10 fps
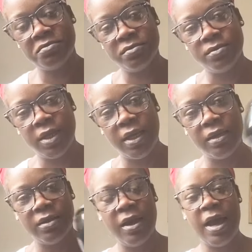Like,
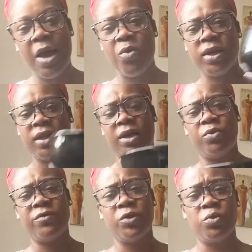I wanted like
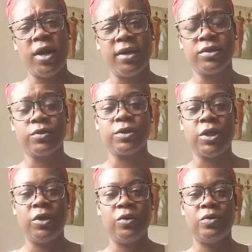river rocks or
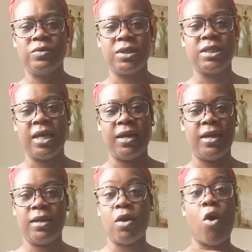stones,
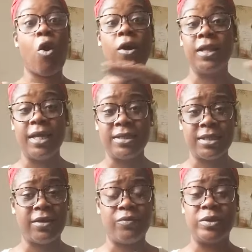sand, all that
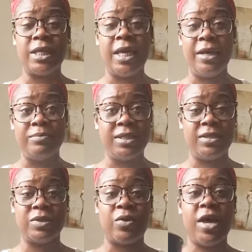stuff was empty.
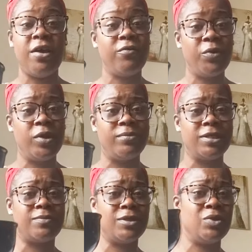So everyone
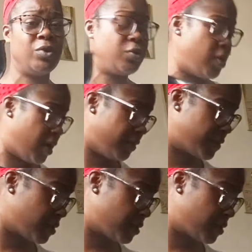must be doing crafts.